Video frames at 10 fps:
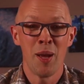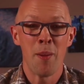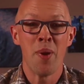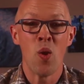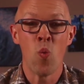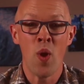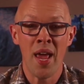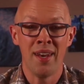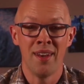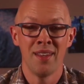but
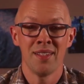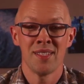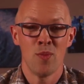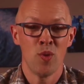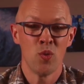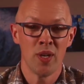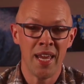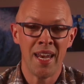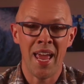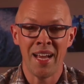when someone will
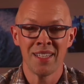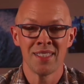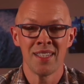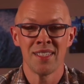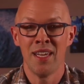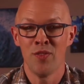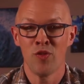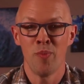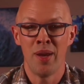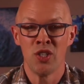gain access to
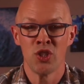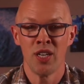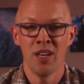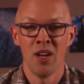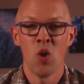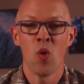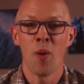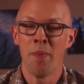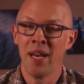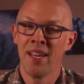information or
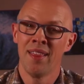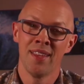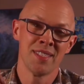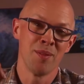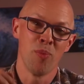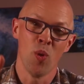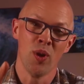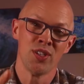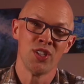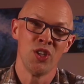money that's
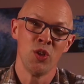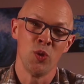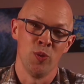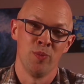important to you.